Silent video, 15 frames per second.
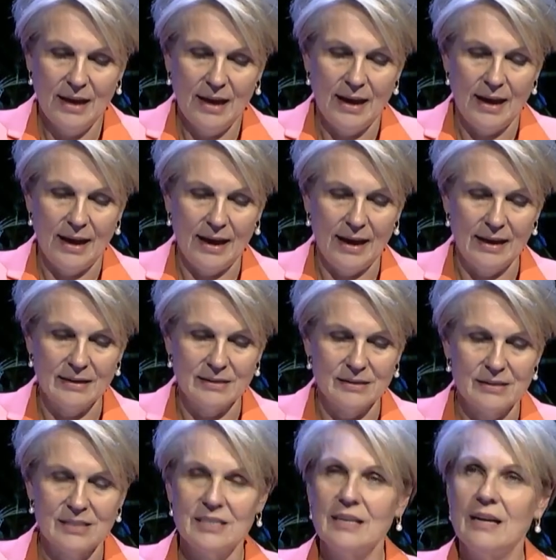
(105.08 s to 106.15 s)

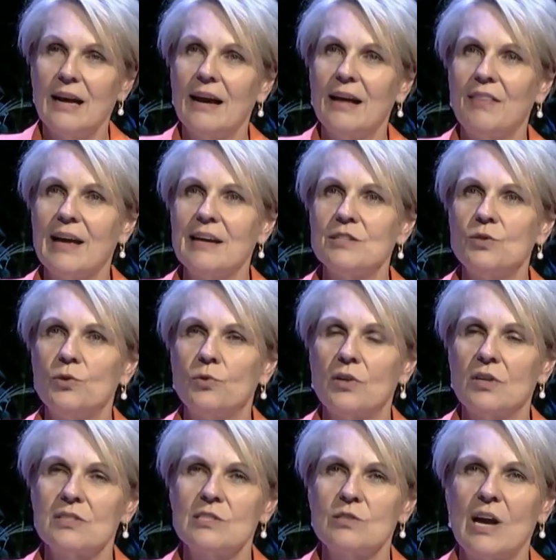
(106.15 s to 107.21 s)
and that took
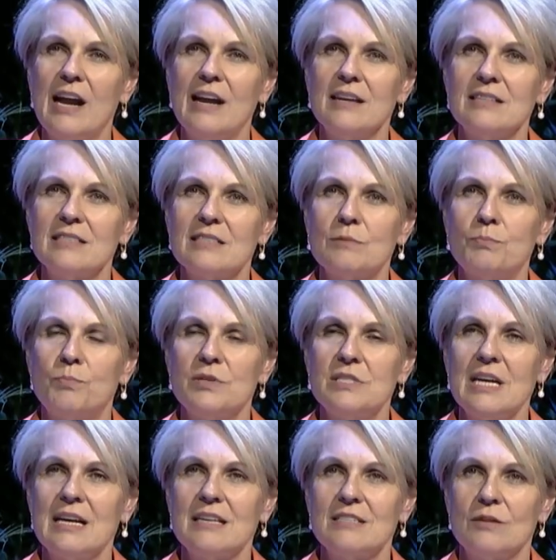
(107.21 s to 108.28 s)
Australia's
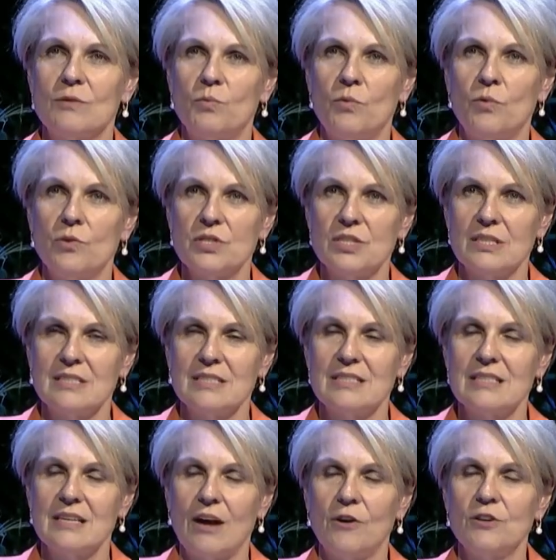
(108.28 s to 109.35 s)
protected
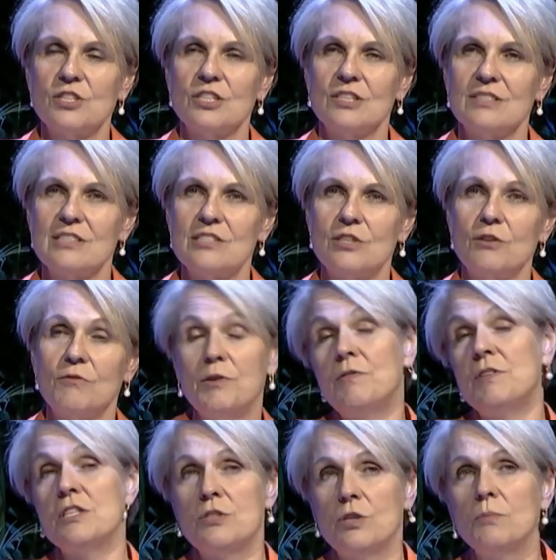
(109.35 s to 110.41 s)
waters, oceans, to
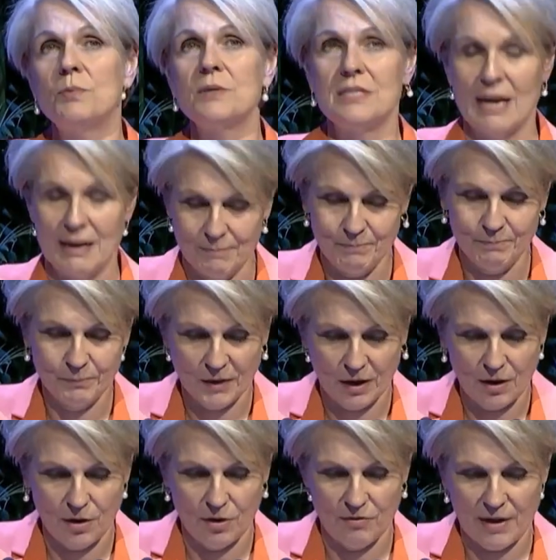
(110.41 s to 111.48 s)
52%
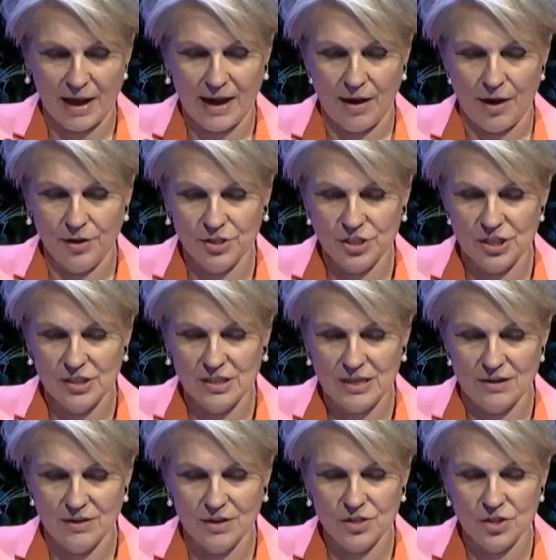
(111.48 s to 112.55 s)
of our ocean
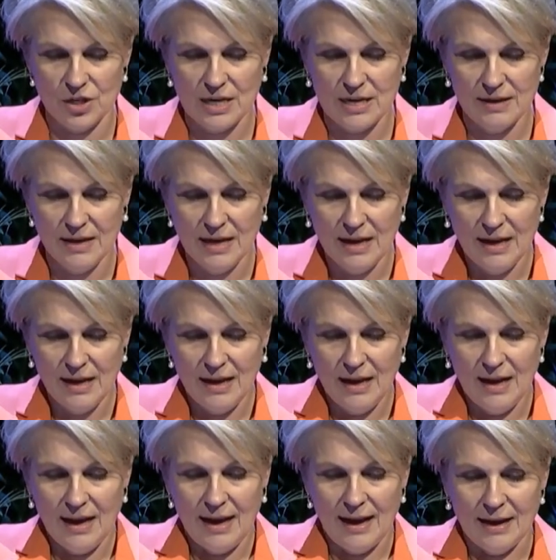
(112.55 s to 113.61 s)
territory.
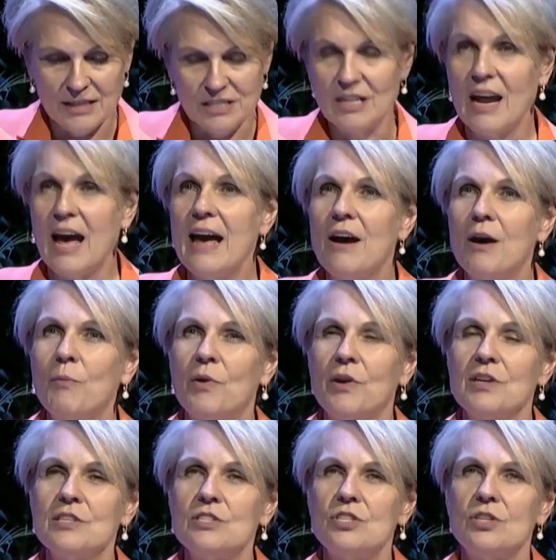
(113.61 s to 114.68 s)
Today I
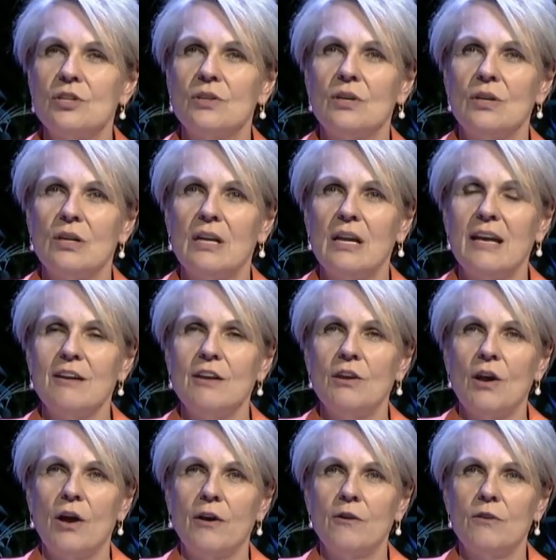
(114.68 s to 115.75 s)
wanted to let you
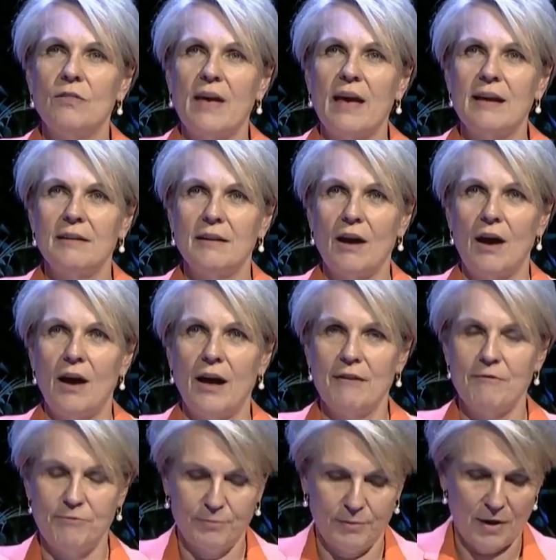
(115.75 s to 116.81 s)
know that
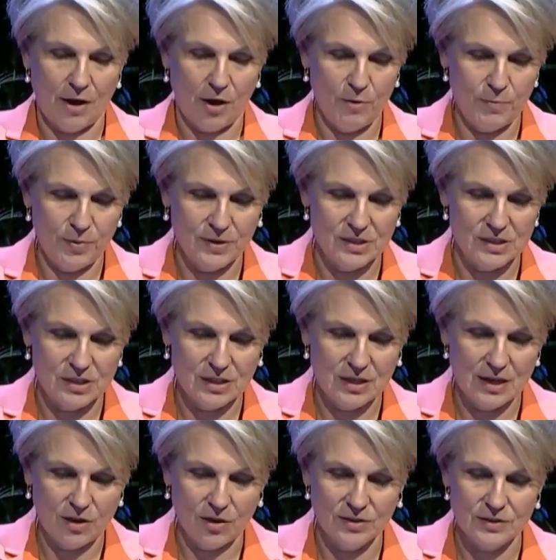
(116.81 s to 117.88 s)
I've opened
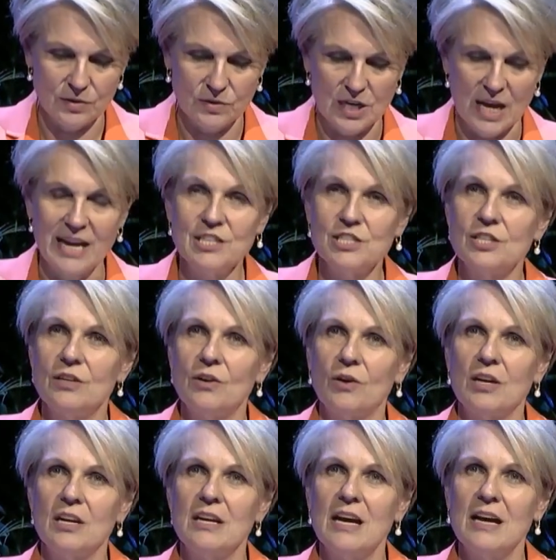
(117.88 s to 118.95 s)
consultation on
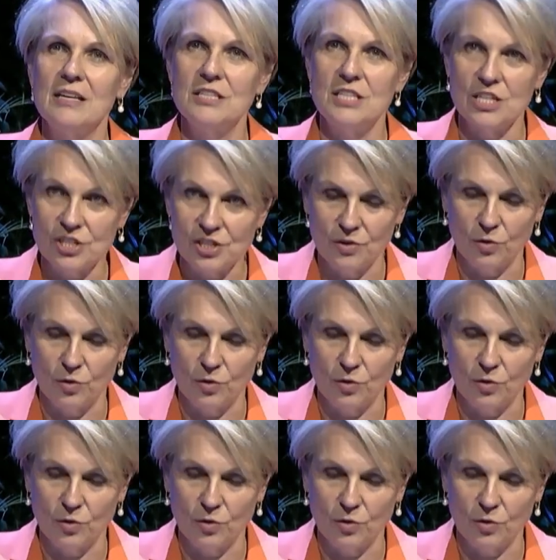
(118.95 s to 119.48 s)
an additional